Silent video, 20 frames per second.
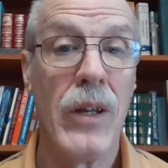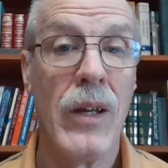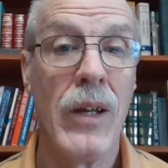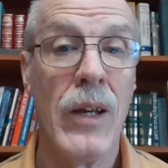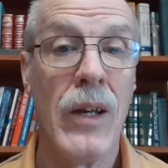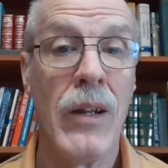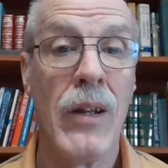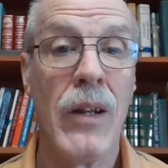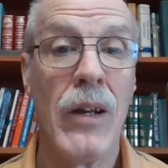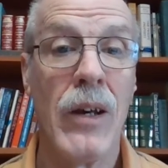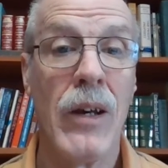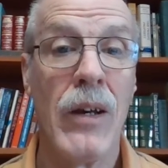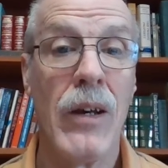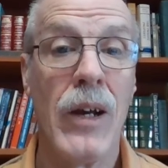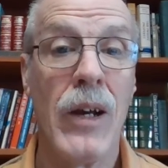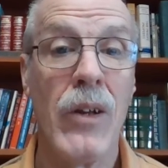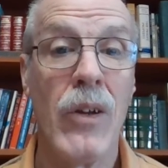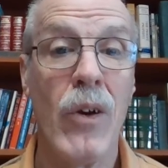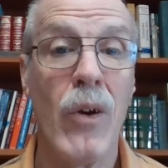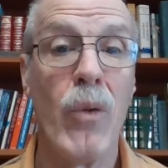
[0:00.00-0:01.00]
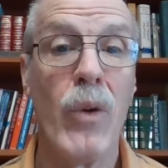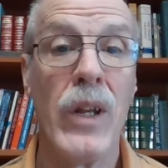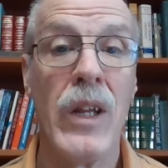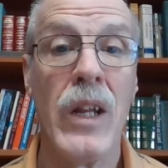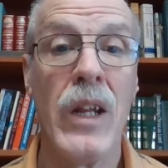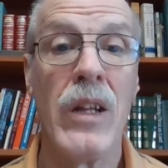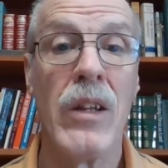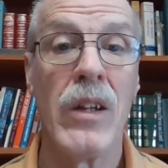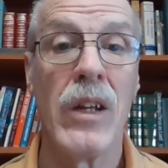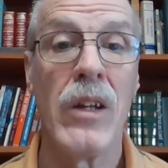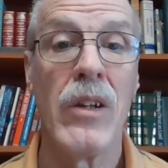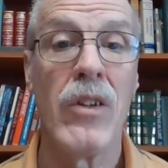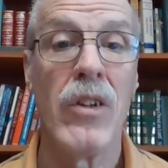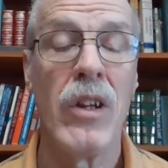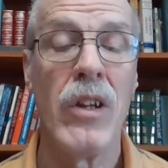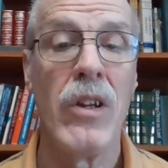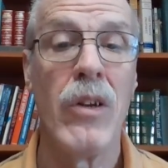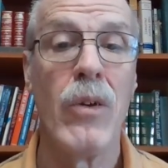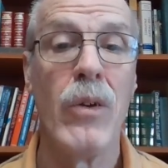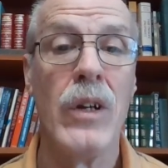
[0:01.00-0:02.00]
And I know we need to
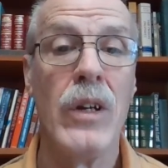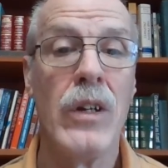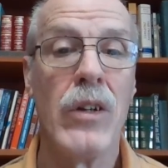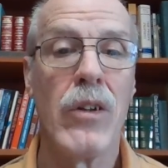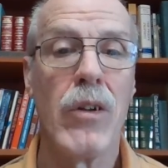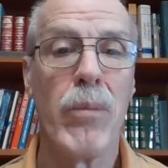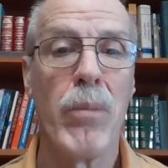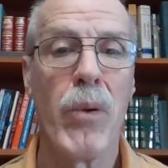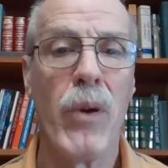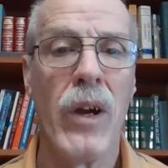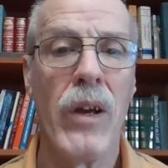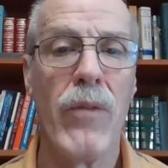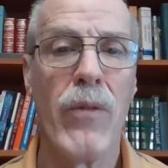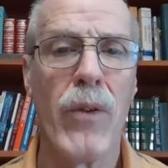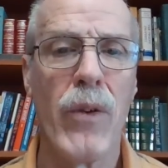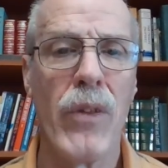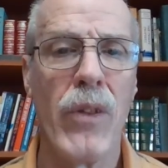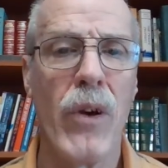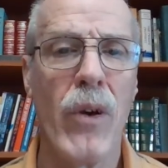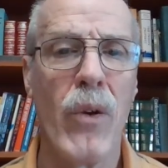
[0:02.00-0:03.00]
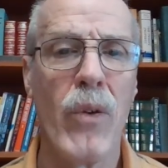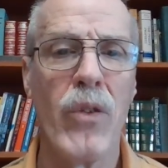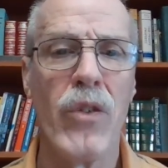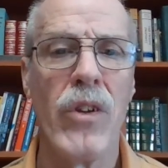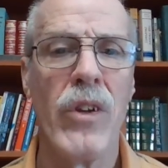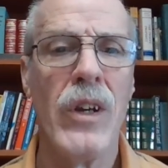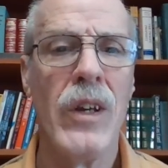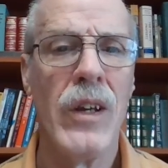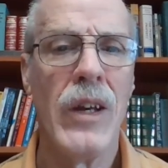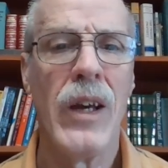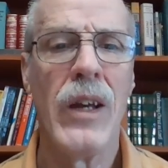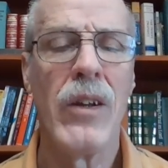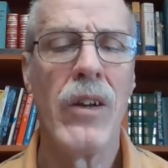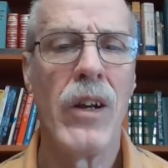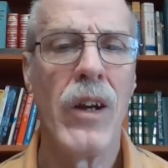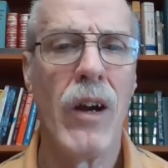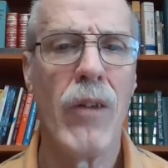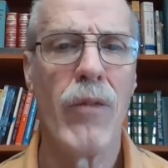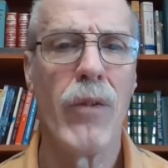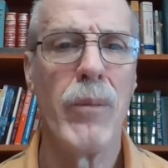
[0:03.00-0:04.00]
continue to pray for those
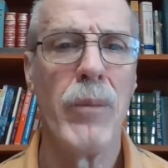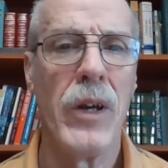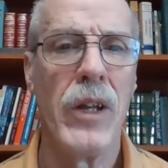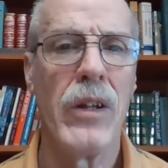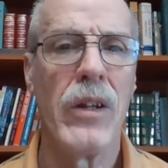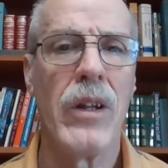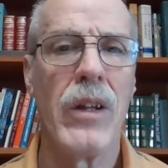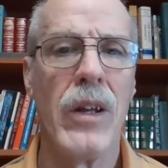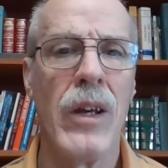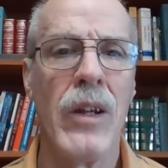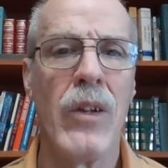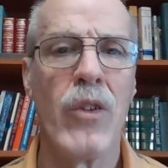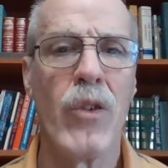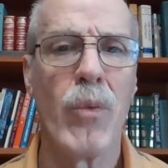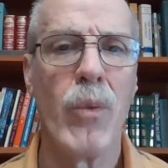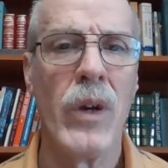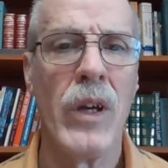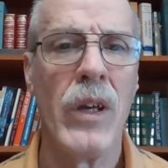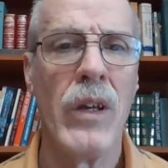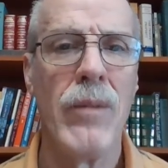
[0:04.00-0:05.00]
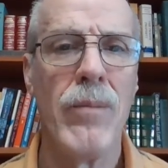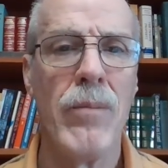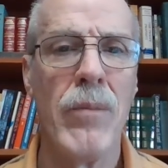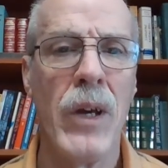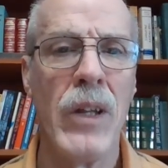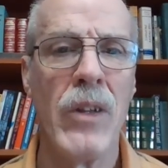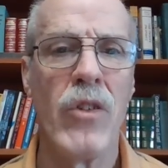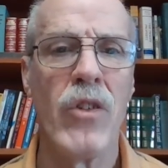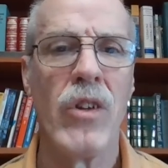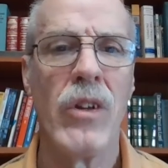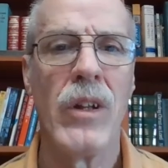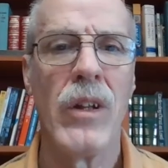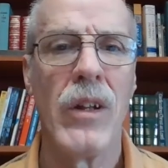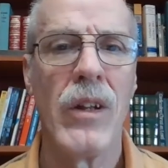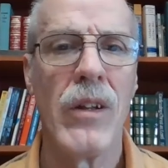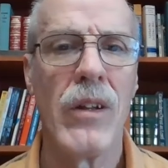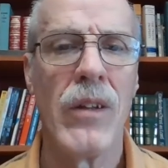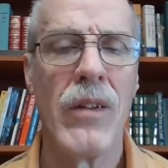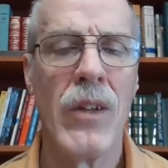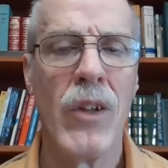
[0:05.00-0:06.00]
in government, as we
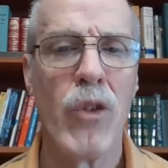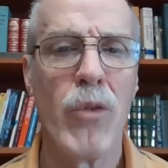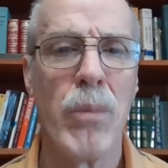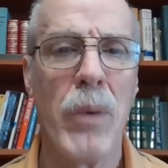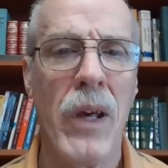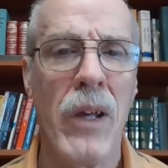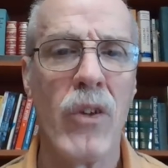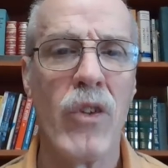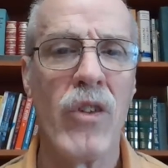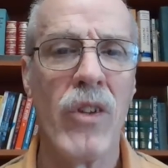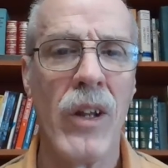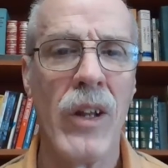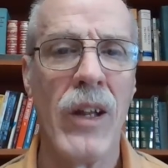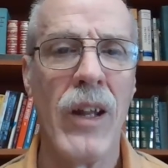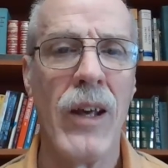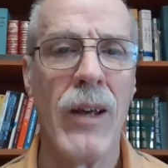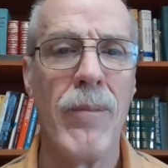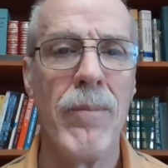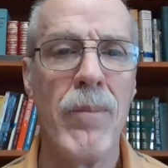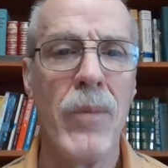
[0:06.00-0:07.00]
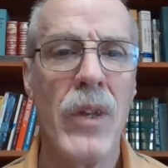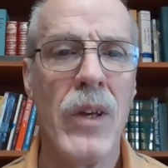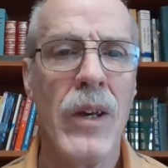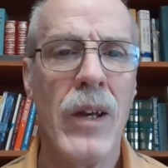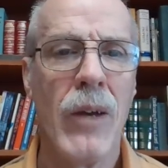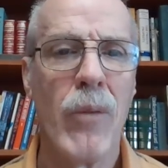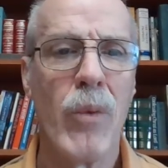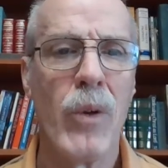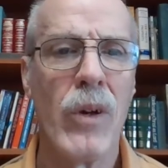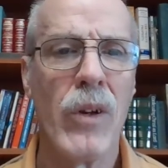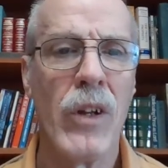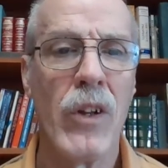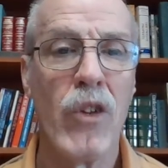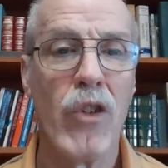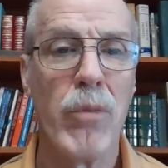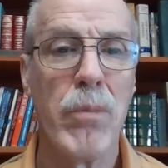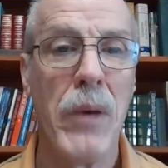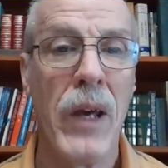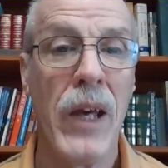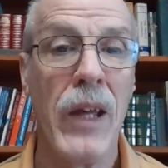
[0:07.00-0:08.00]
mentioned this past Sunday. And we're going to
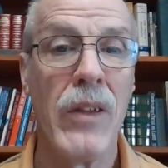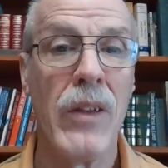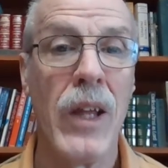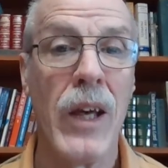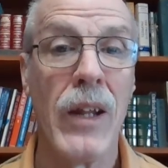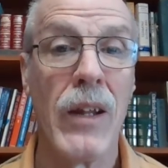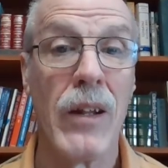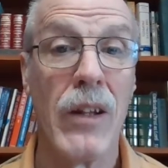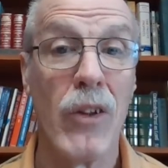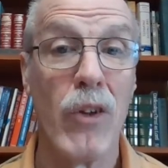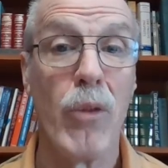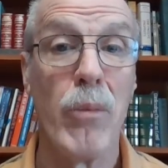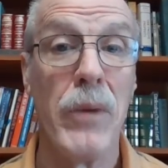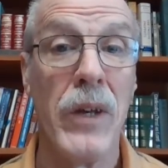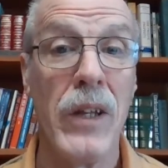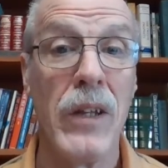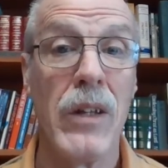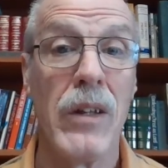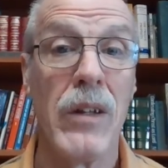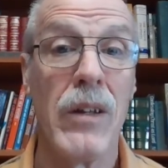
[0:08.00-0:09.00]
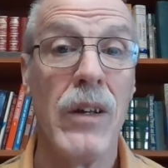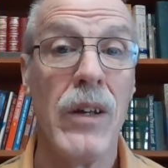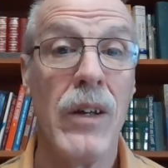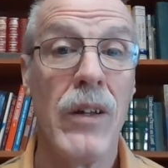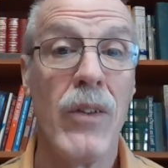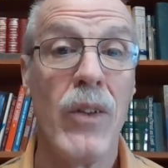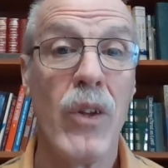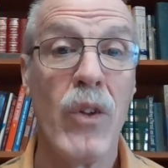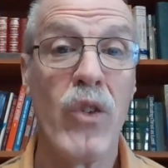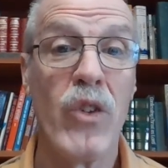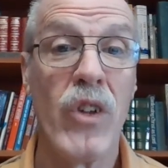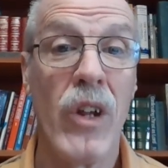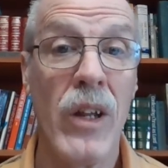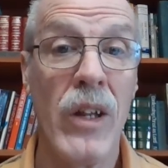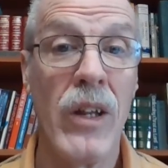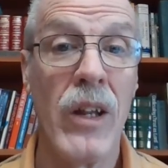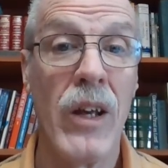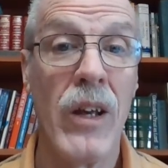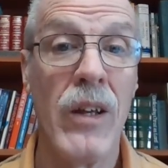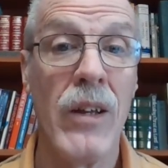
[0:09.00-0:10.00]
expand that a little bit this
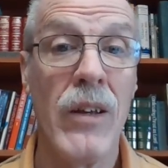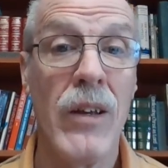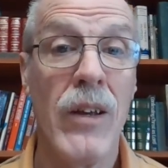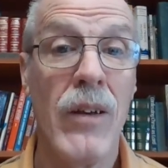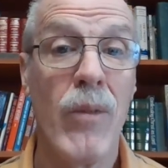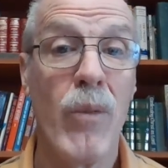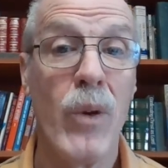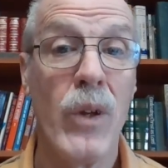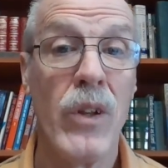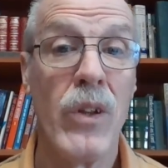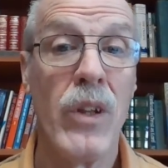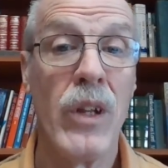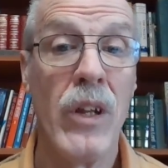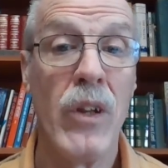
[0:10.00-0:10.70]
Sunday with